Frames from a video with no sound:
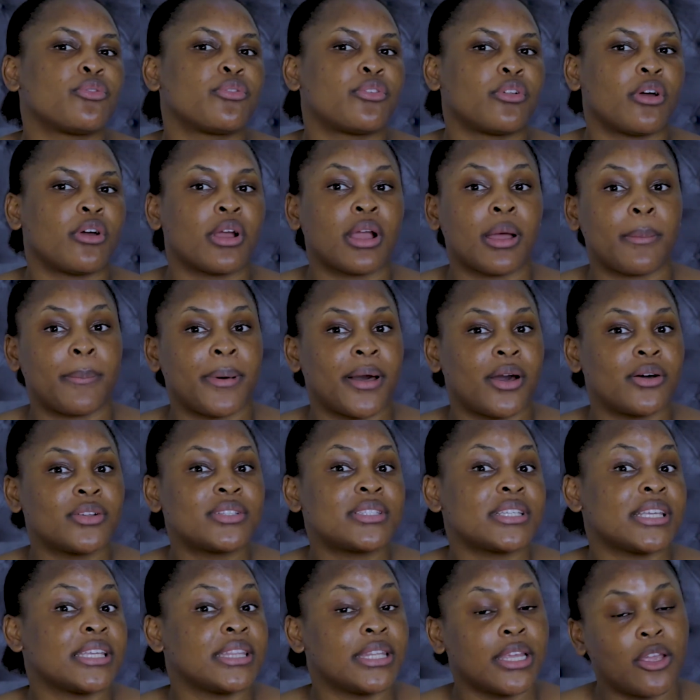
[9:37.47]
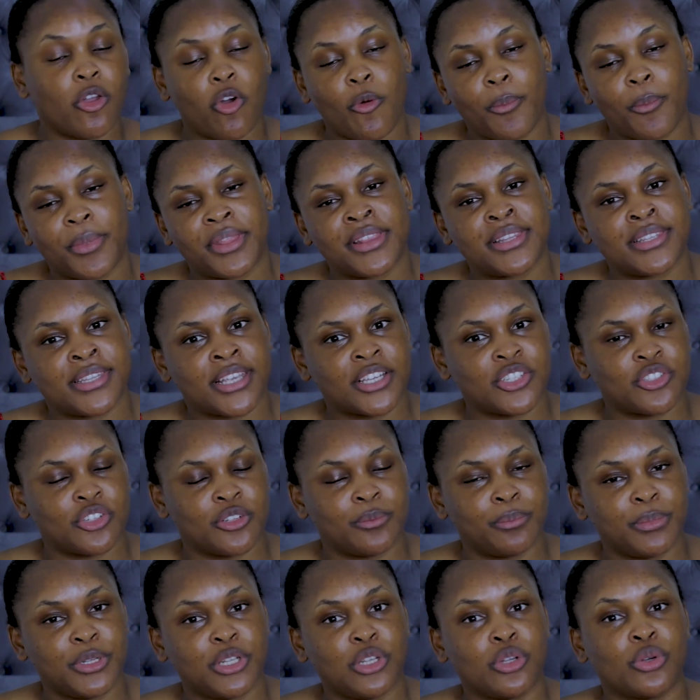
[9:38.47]
vlog about in the comment
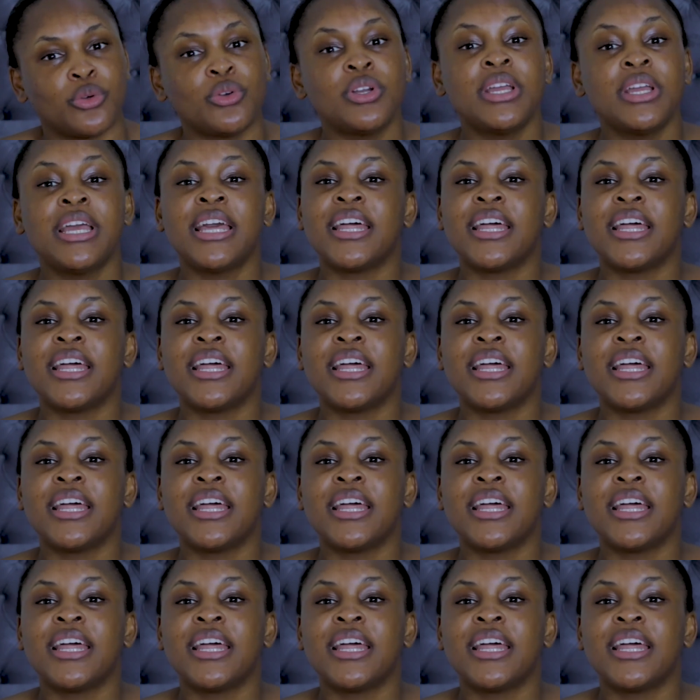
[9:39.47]
section below.